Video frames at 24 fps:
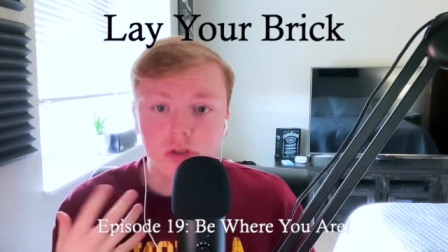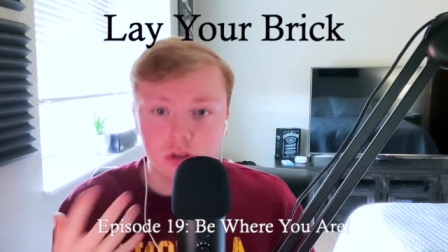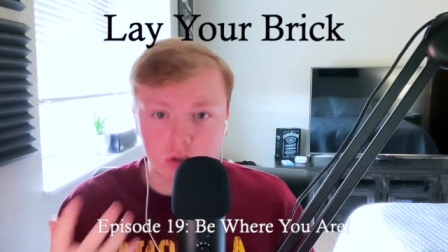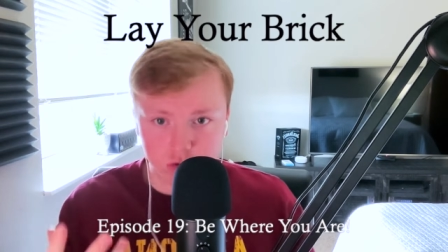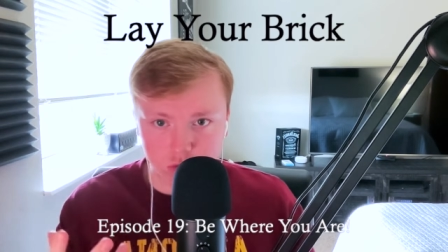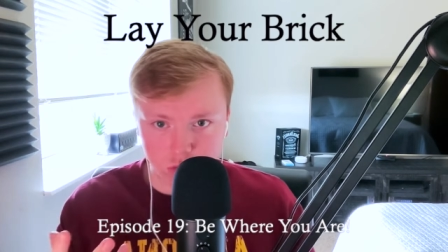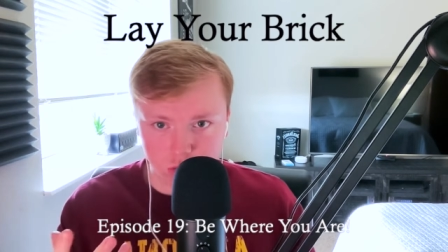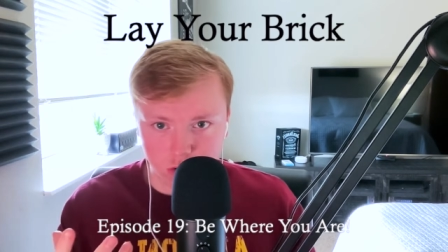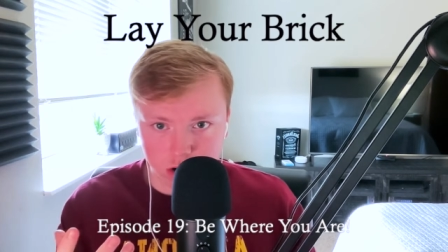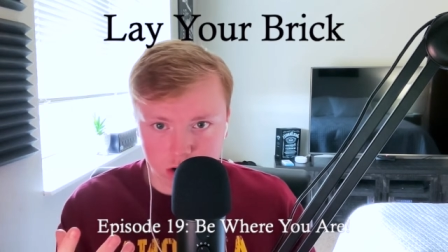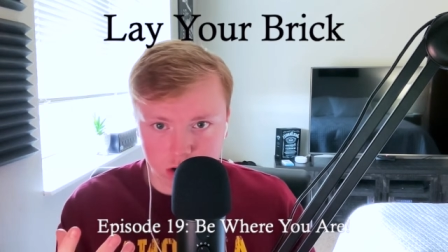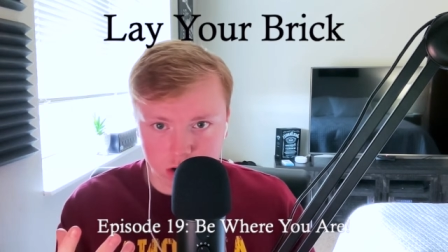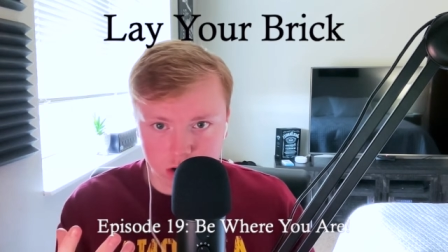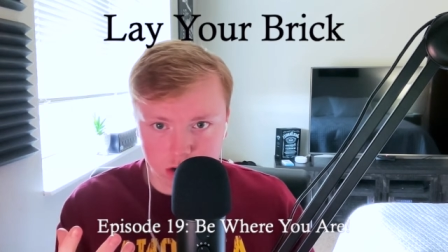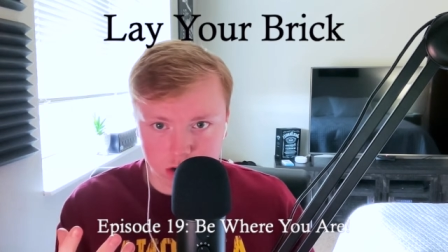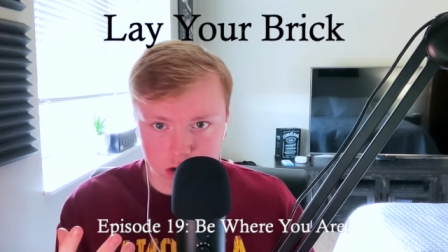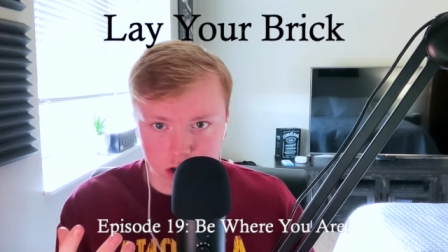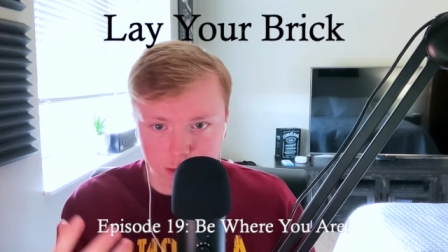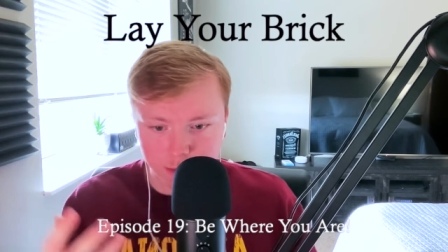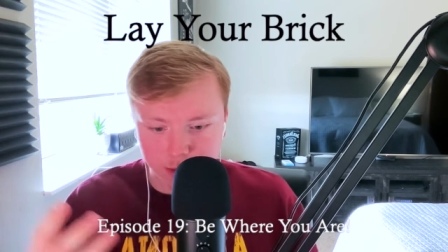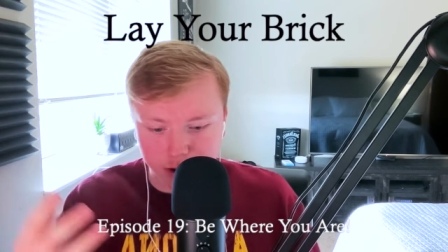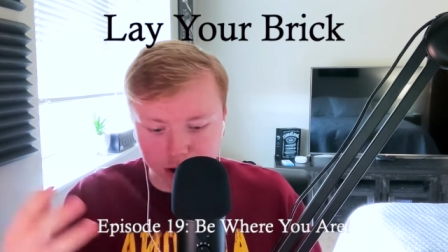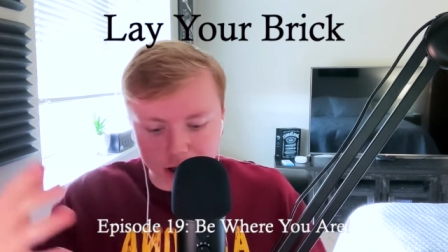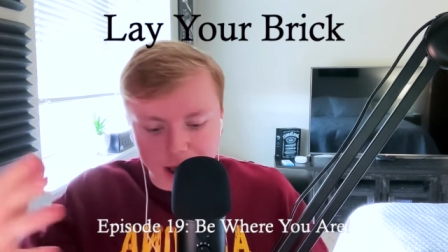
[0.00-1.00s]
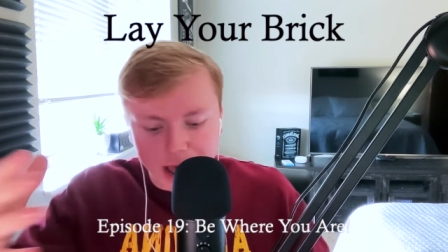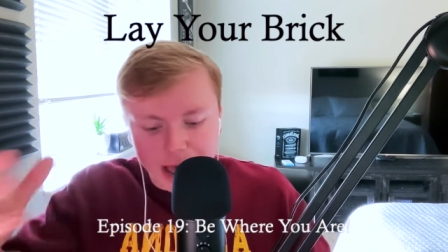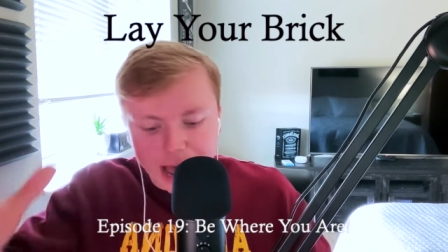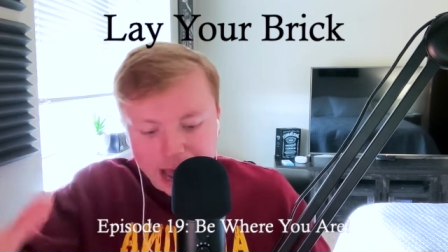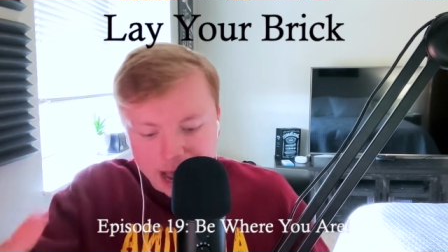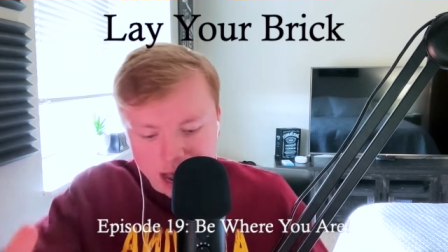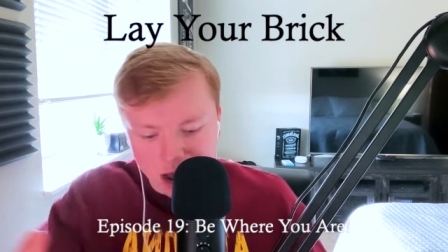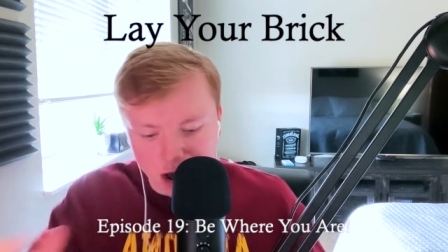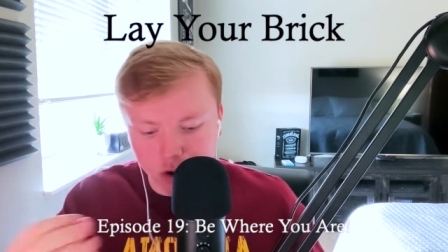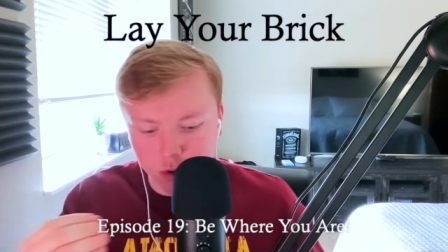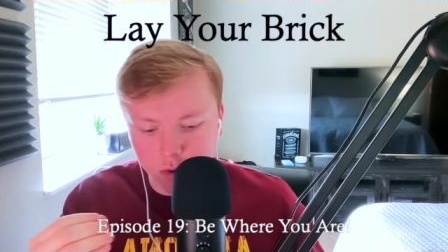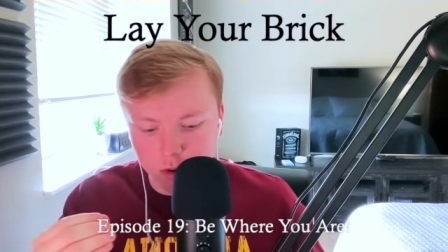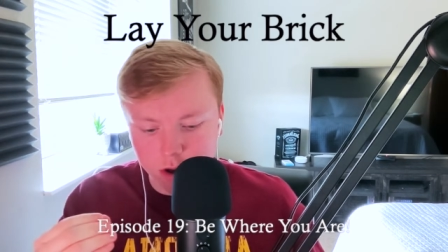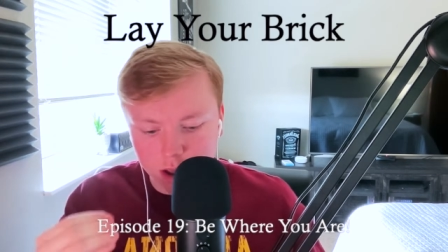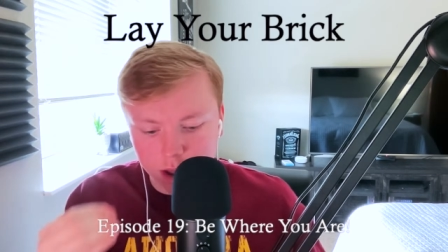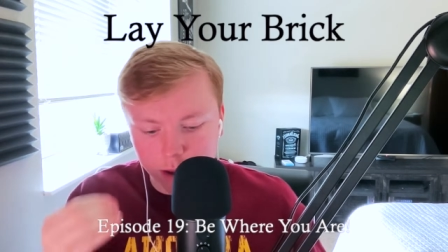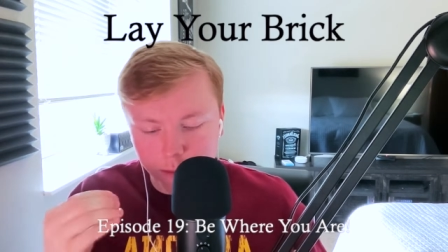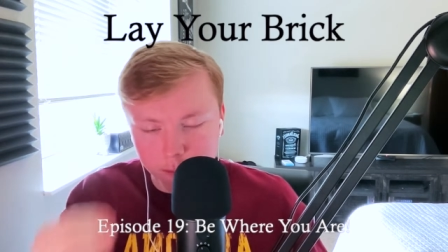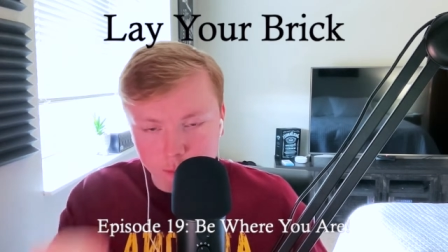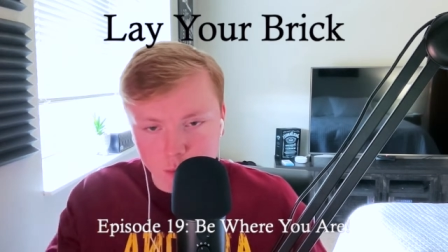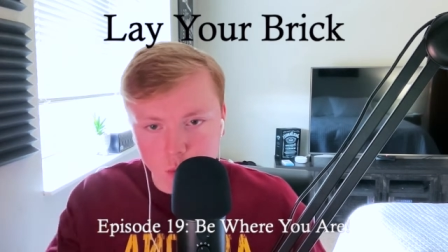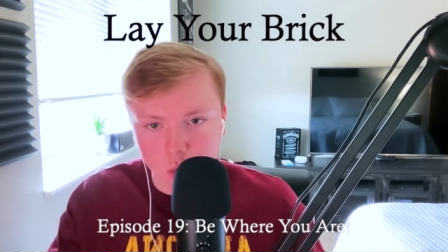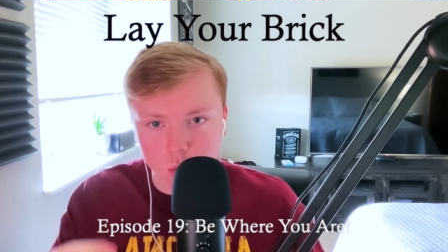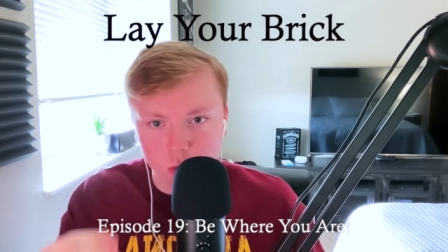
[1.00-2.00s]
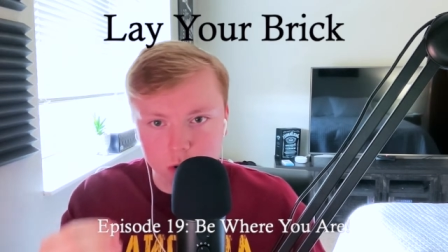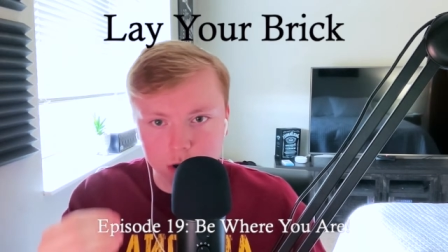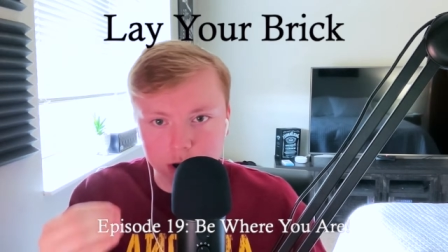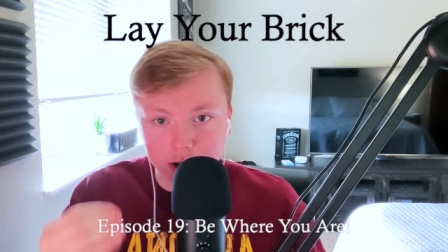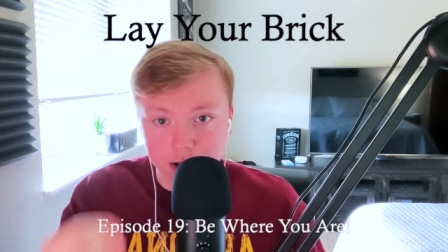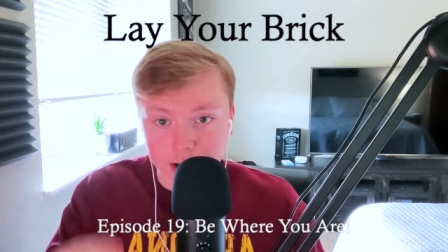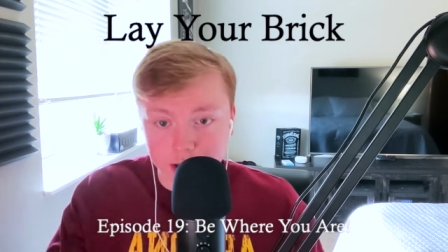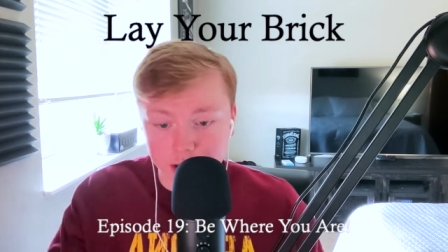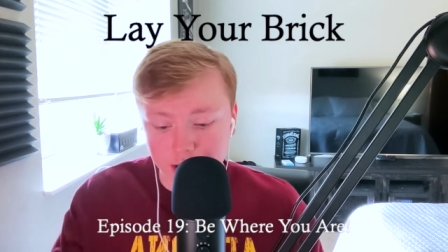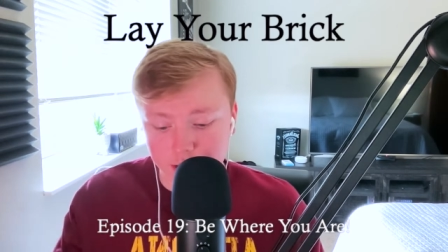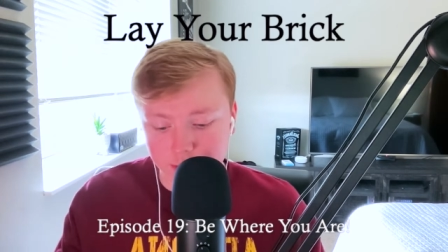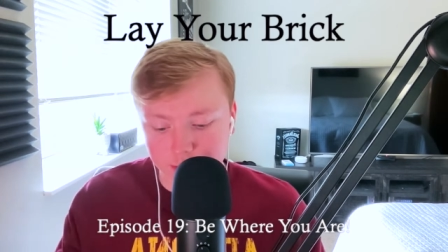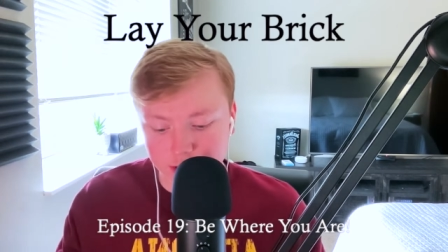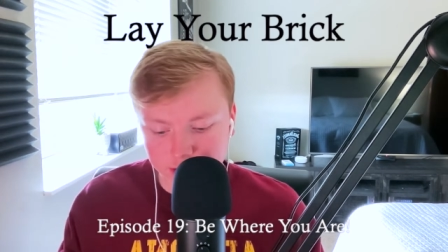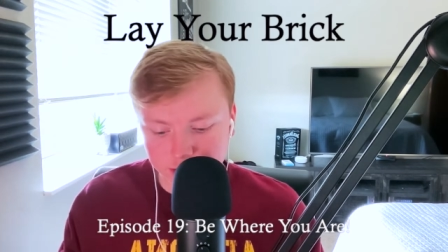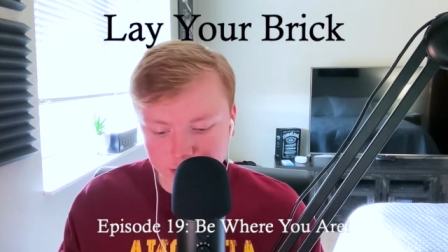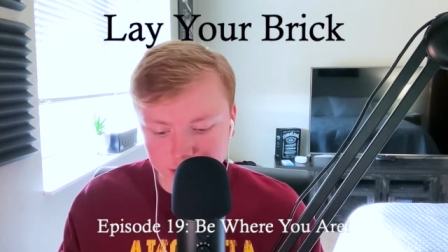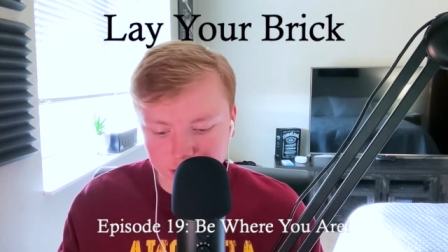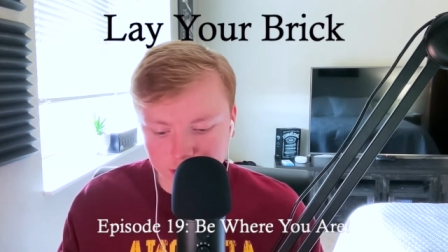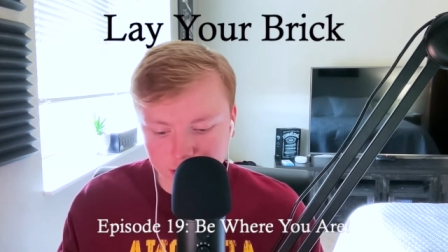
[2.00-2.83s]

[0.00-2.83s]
story about how important time is